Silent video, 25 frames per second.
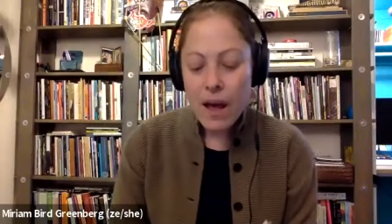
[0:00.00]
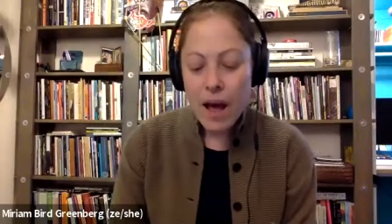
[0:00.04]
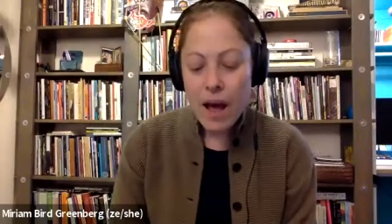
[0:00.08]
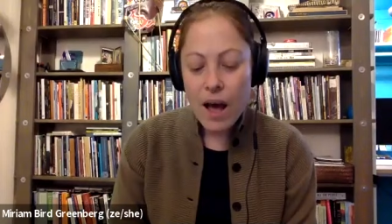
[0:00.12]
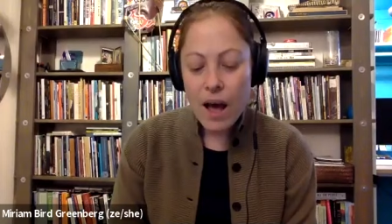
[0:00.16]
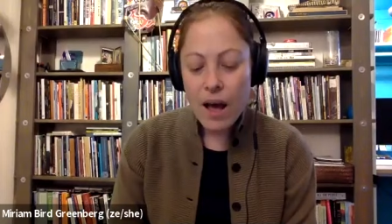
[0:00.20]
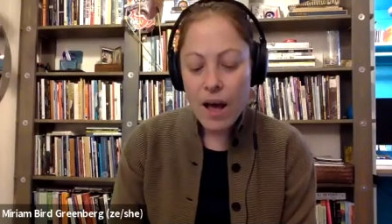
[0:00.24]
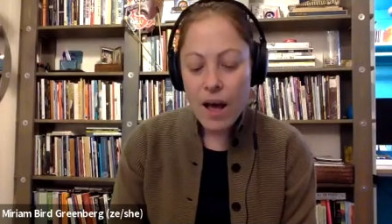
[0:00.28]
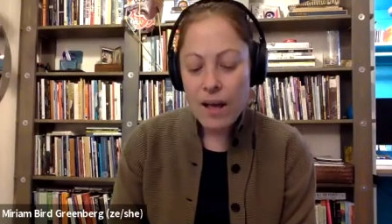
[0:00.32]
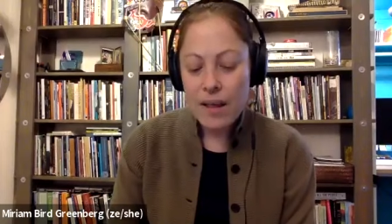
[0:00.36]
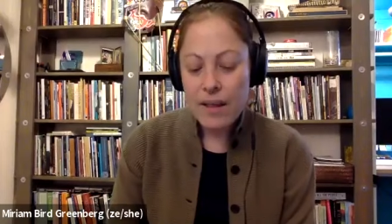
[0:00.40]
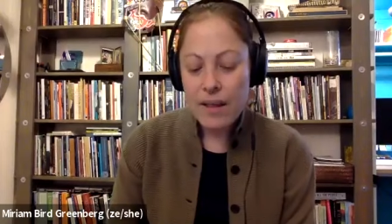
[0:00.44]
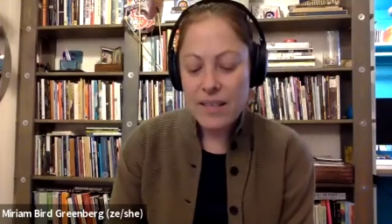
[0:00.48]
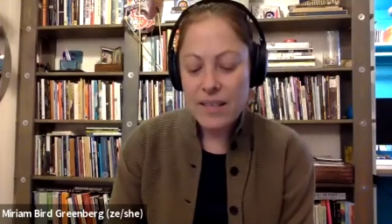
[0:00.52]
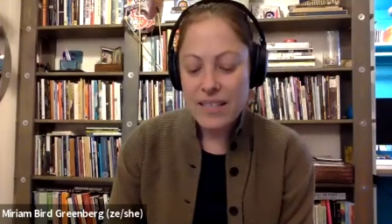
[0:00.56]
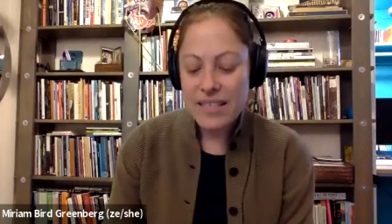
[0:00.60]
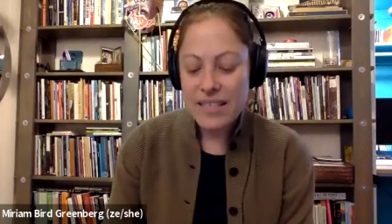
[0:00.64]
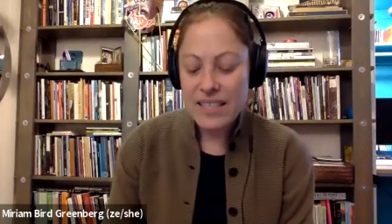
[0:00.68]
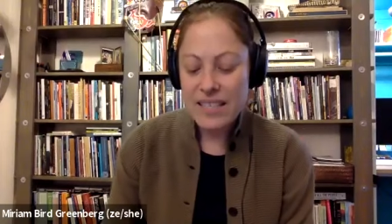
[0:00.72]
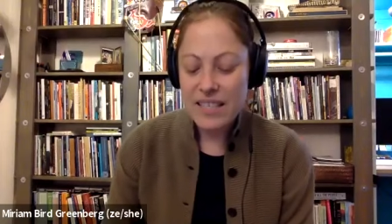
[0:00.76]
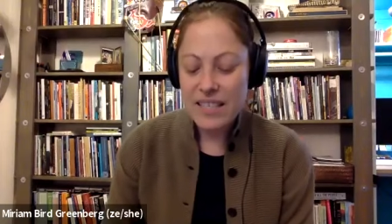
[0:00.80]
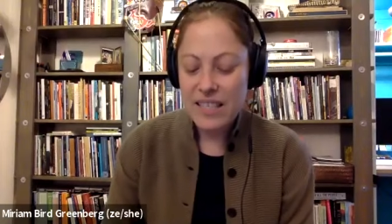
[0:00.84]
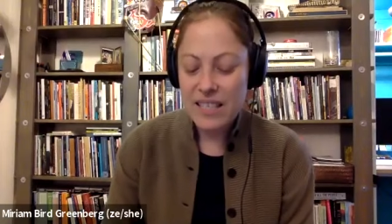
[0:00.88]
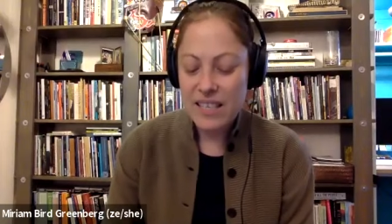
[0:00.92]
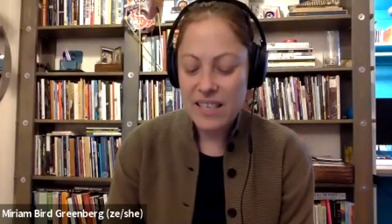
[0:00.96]
Uh, this
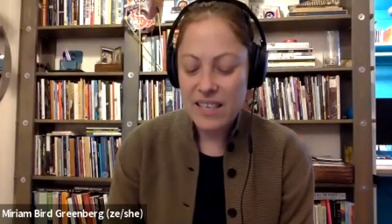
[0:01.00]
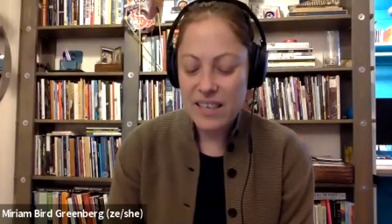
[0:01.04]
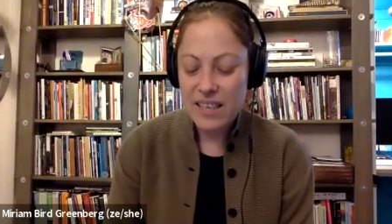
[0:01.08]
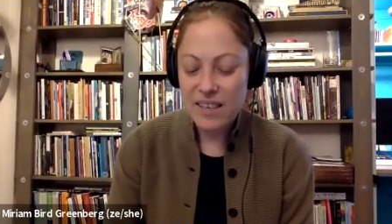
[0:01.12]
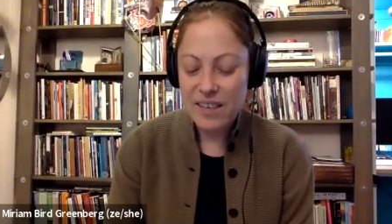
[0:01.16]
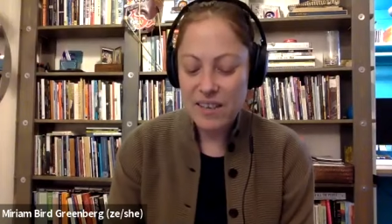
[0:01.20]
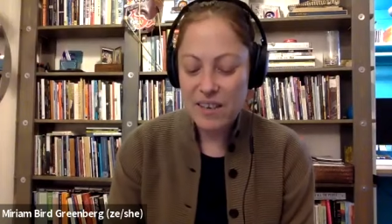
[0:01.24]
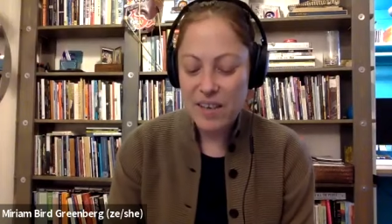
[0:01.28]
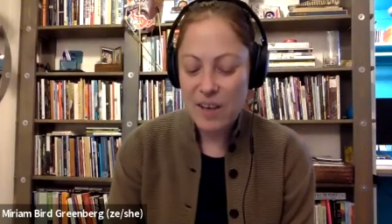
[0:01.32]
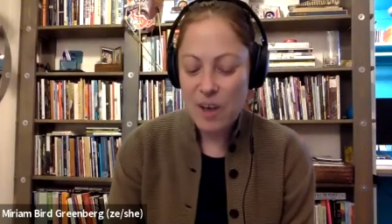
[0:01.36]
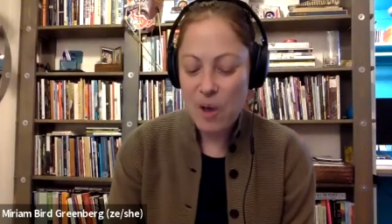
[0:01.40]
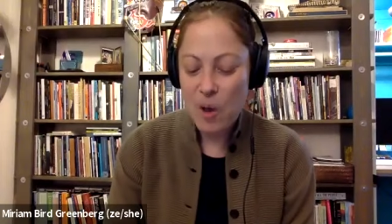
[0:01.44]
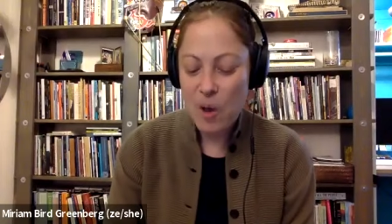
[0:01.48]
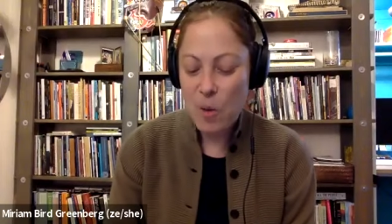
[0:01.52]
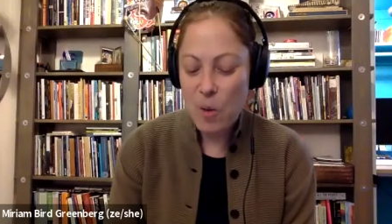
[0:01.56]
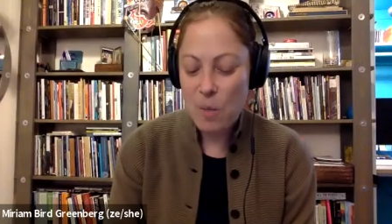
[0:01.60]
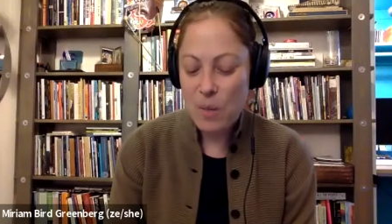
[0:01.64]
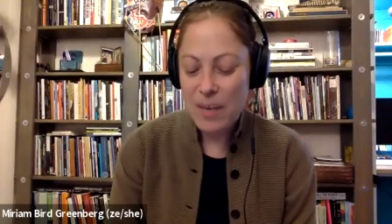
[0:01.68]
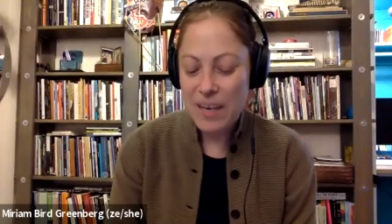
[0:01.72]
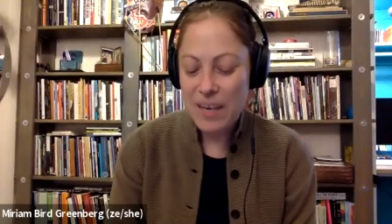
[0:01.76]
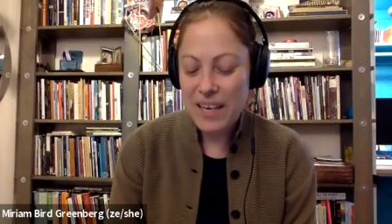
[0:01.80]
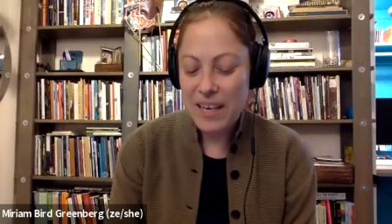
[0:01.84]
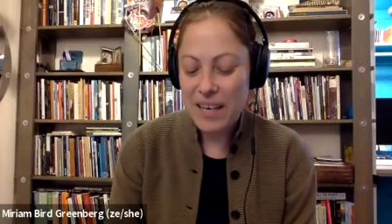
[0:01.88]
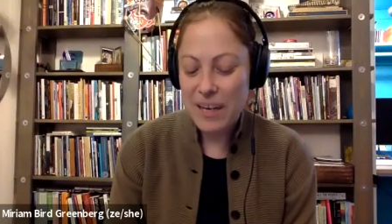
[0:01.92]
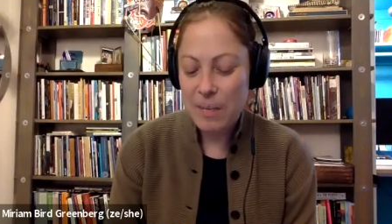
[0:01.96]
is the
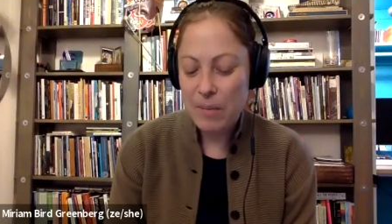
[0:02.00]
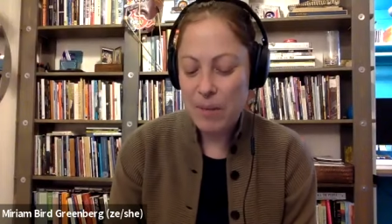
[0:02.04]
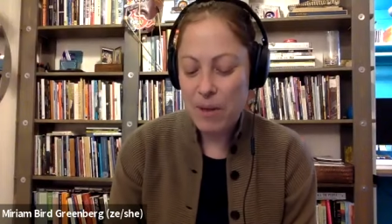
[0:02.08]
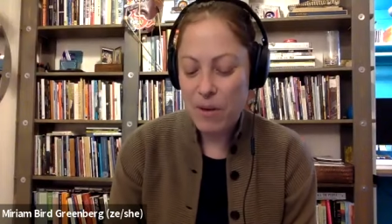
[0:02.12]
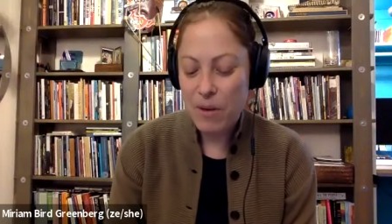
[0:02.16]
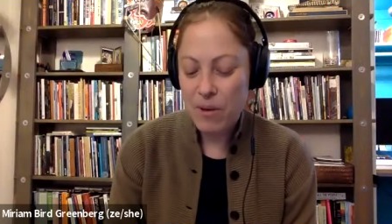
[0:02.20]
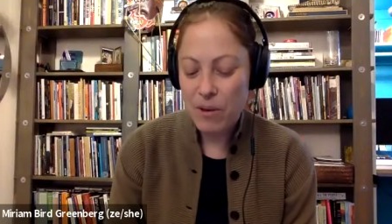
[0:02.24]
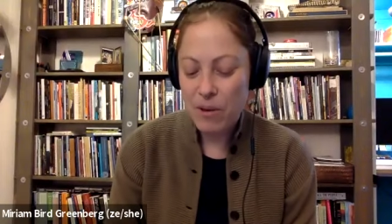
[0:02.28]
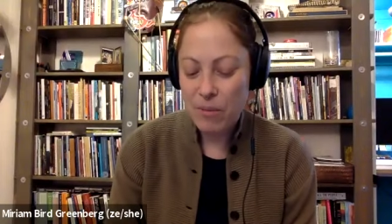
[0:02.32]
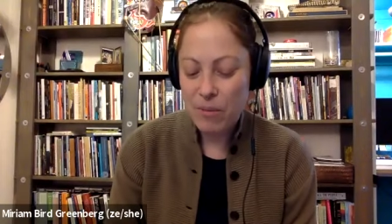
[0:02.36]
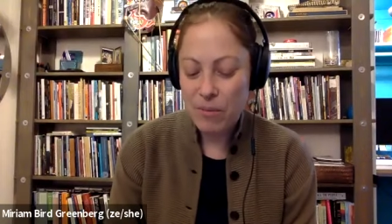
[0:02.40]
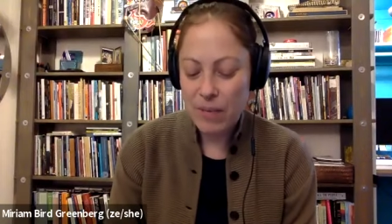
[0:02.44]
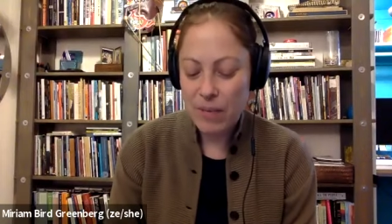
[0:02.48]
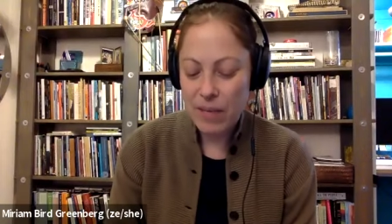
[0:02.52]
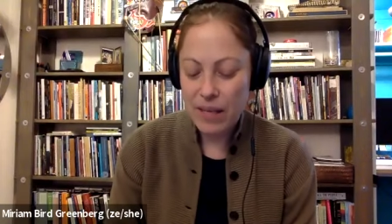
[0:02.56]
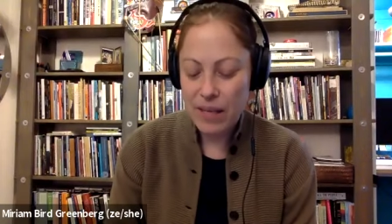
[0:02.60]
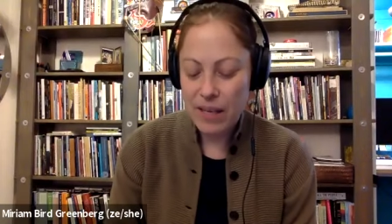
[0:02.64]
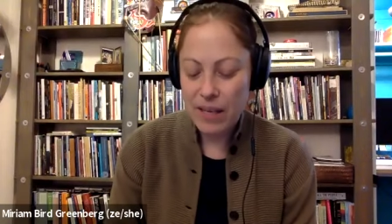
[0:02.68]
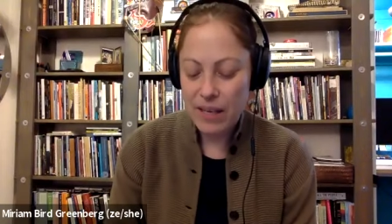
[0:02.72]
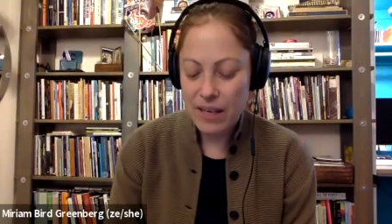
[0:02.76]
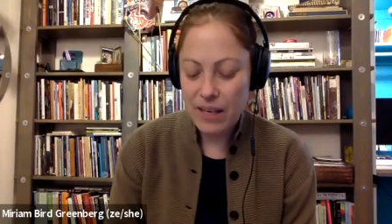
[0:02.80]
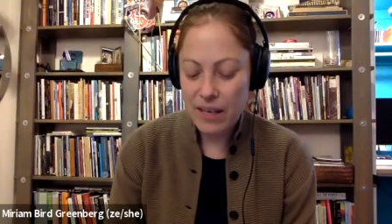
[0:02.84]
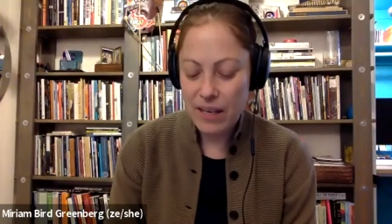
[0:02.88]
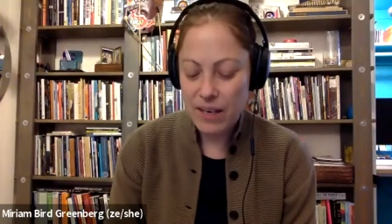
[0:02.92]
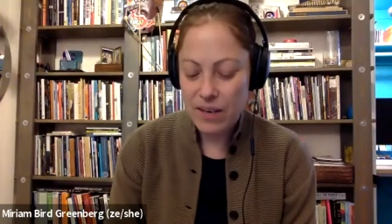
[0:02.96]
opening poem
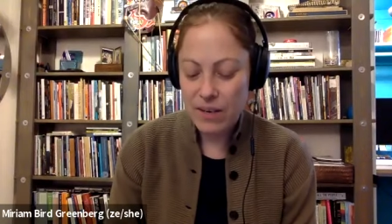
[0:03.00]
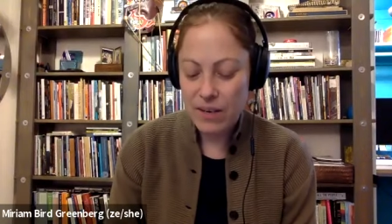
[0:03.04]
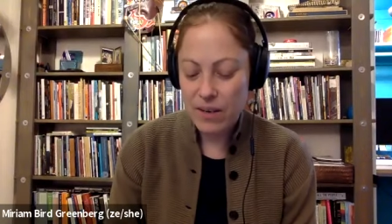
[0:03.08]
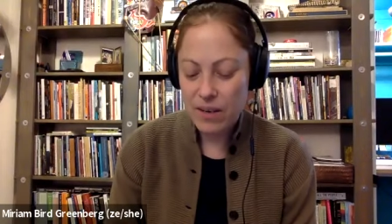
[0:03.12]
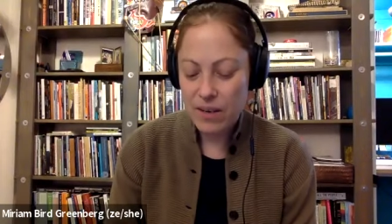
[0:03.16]
in